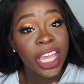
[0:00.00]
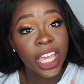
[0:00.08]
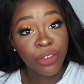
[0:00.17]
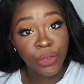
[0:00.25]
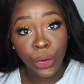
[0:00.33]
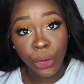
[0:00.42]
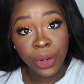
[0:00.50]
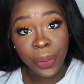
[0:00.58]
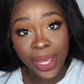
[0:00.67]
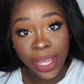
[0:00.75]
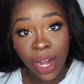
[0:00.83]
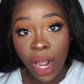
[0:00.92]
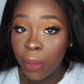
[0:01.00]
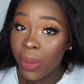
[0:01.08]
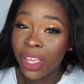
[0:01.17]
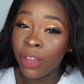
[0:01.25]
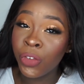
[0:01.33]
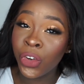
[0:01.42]
If you're going to pick it up,
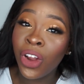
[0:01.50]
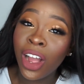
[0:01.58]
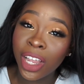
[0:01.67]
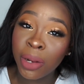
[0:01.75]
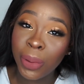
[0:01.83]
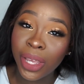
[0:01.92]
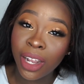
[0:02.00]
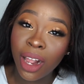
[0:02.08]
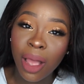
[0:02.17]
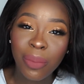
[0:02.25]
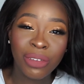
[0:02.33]
if you're not going to pick it up,